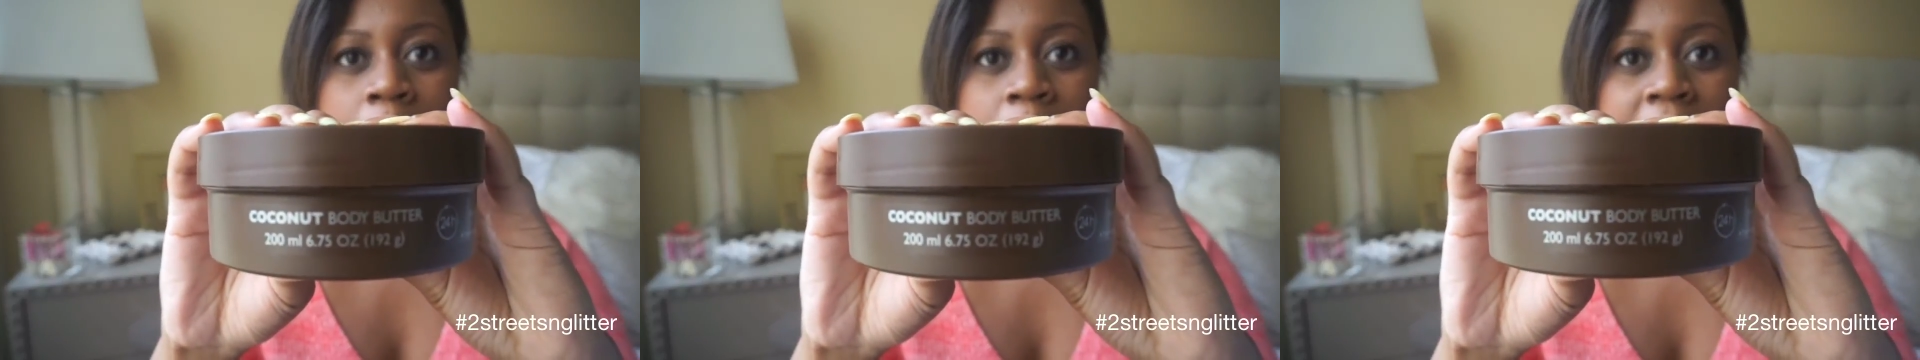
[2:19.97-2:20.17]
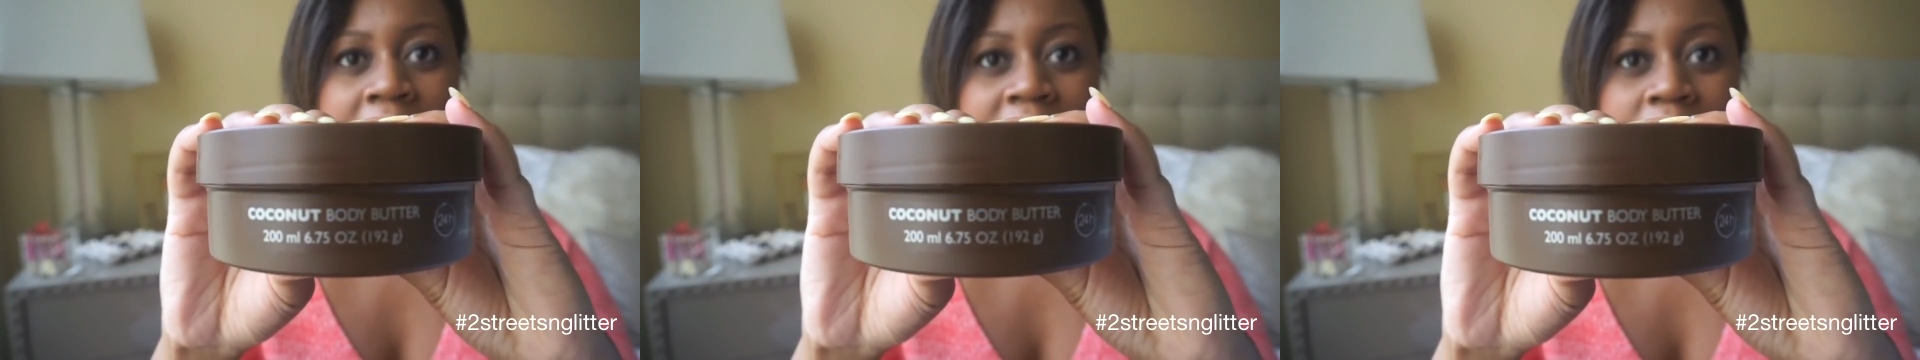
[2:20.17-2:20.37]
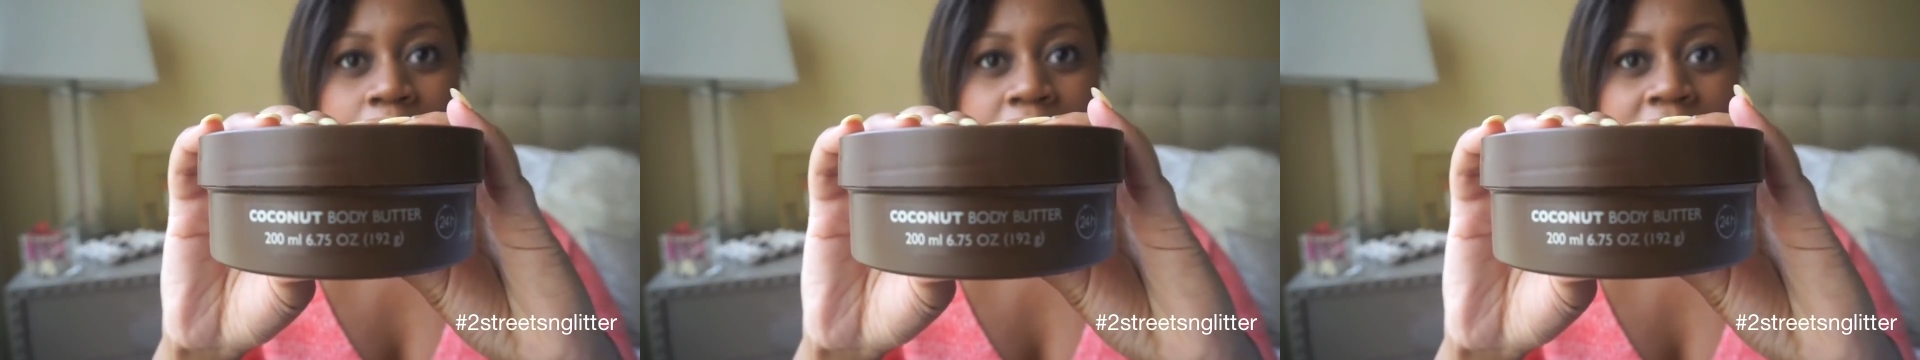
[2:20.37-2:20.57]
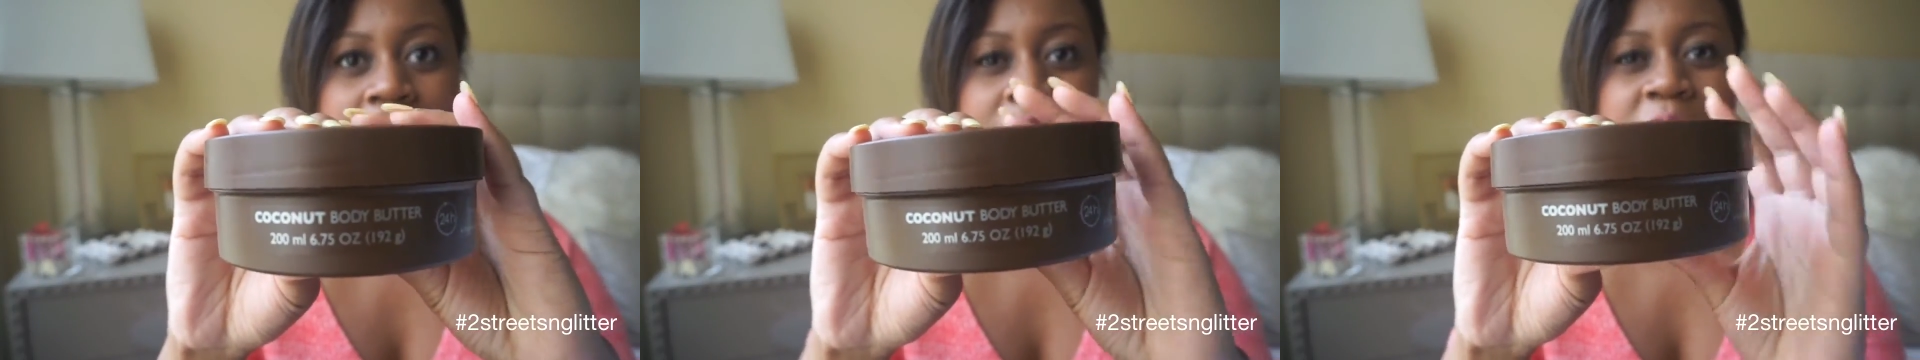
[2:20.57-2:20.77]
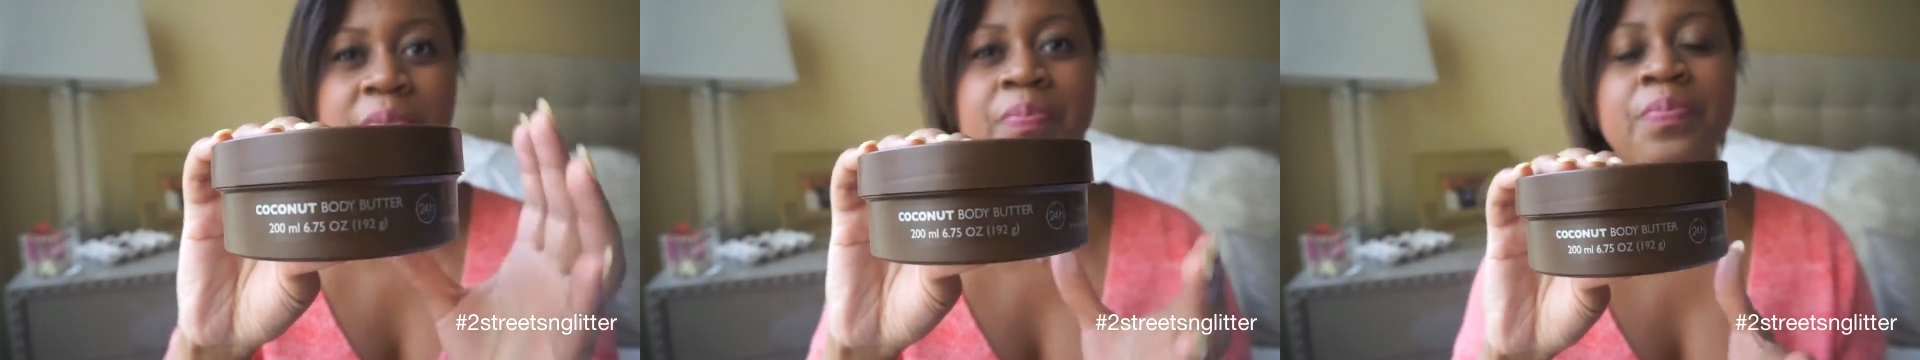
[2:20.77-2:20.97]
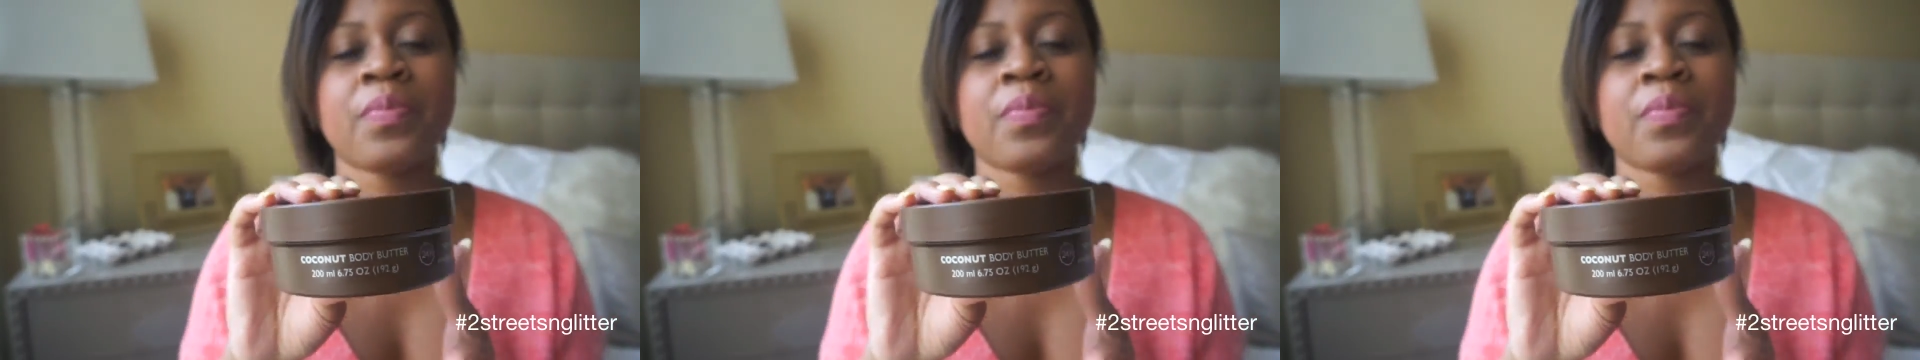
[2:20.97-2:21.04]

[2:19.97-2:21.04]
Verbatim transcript: body butter.